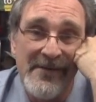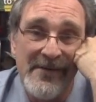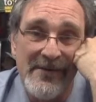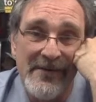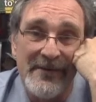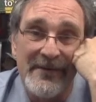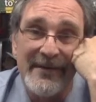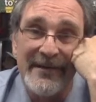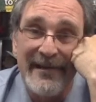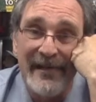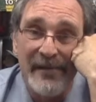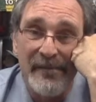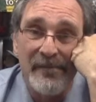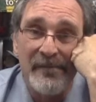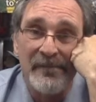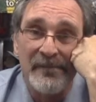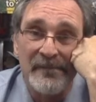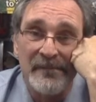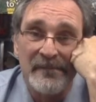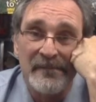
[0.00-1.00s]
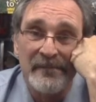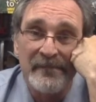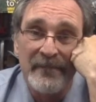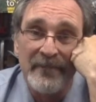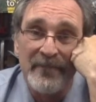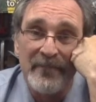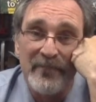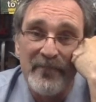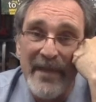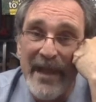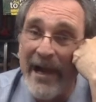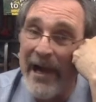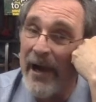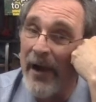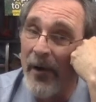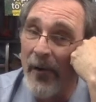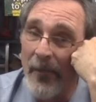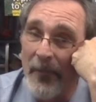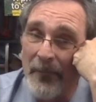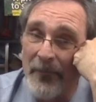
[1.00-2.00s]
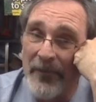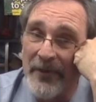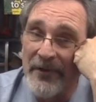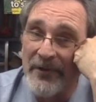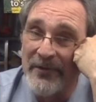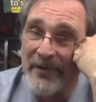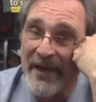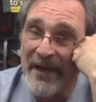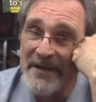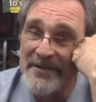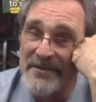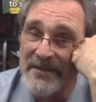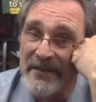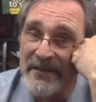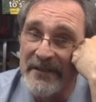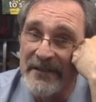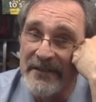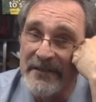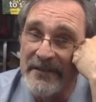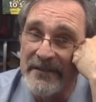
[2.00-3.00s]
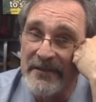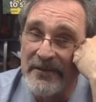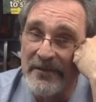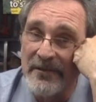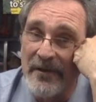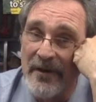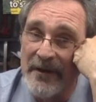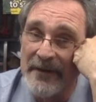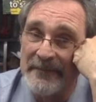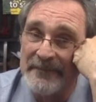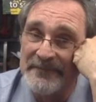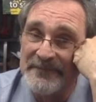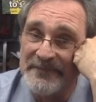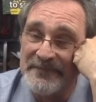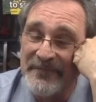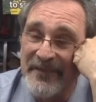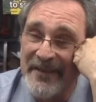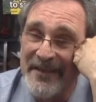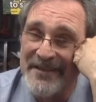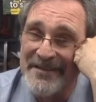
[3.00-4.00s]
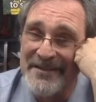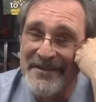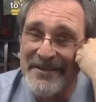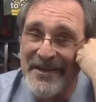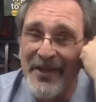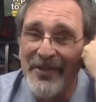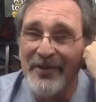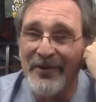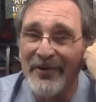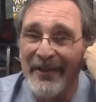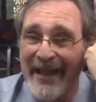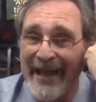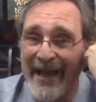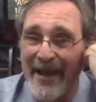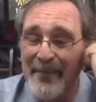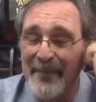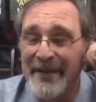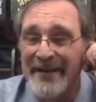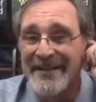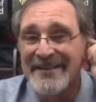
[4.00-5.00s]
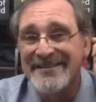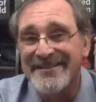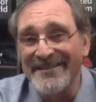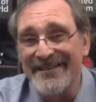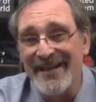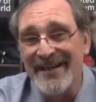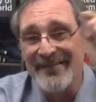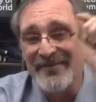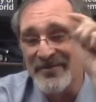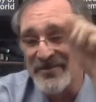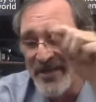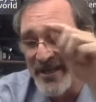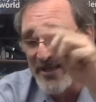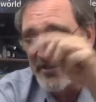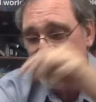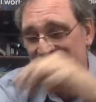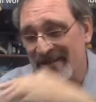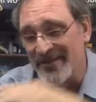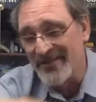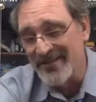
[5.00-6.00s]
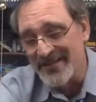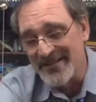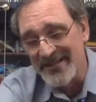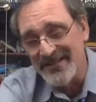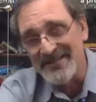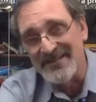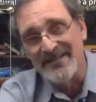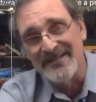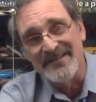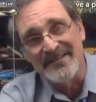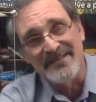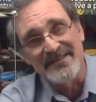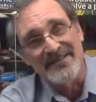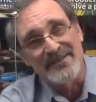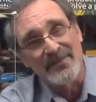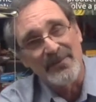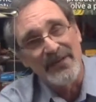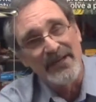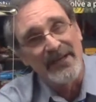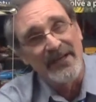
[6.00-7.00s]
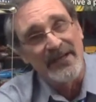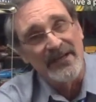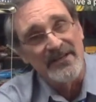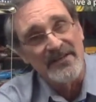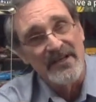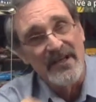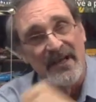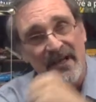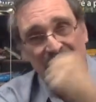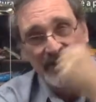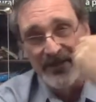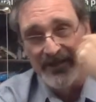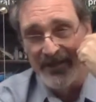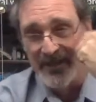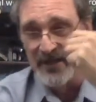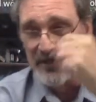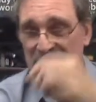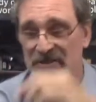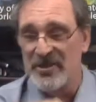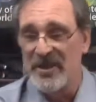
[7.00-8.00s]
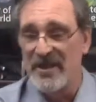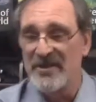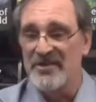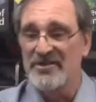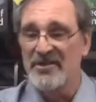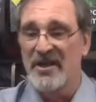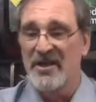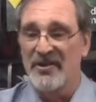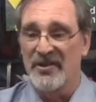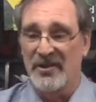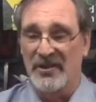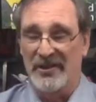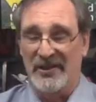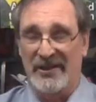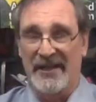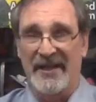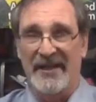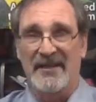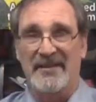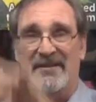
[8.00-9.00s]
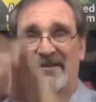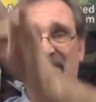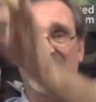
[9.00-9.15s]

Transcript: Okay. Now, what you guys are going to do is another lab, but instead of changing the distance it swings, you're going to change the length of